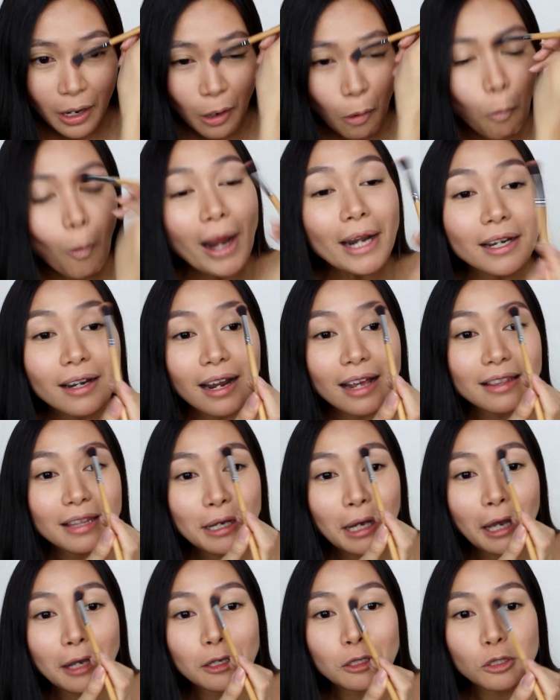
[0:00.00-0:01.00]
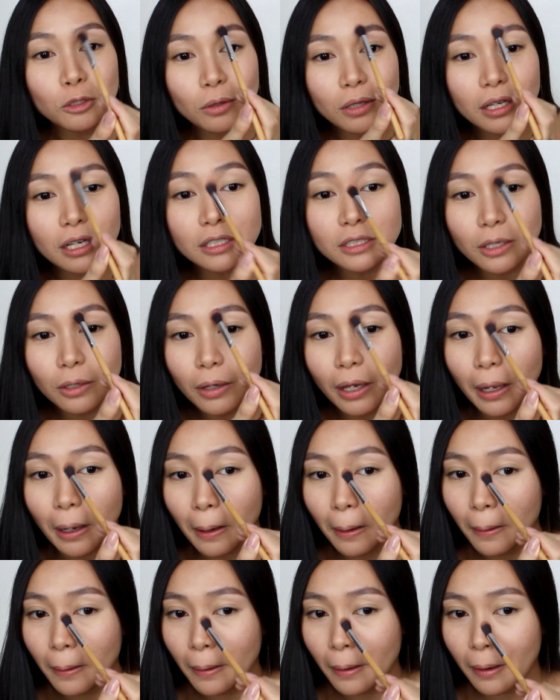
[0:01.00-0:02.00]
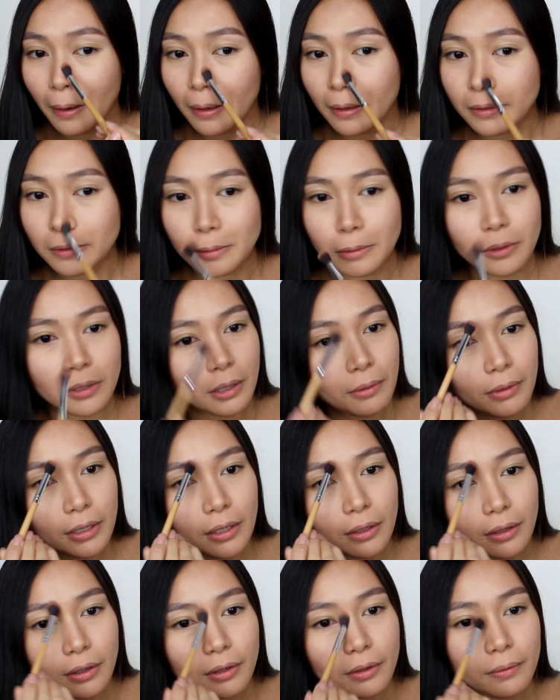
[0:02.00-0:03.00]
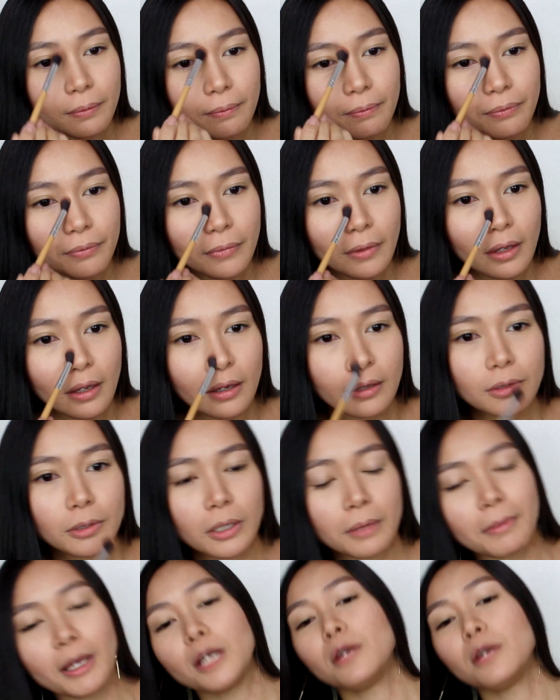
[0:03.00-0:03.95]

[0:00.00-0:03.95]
Why did I think I could do this? Okay, so there we go. Doing my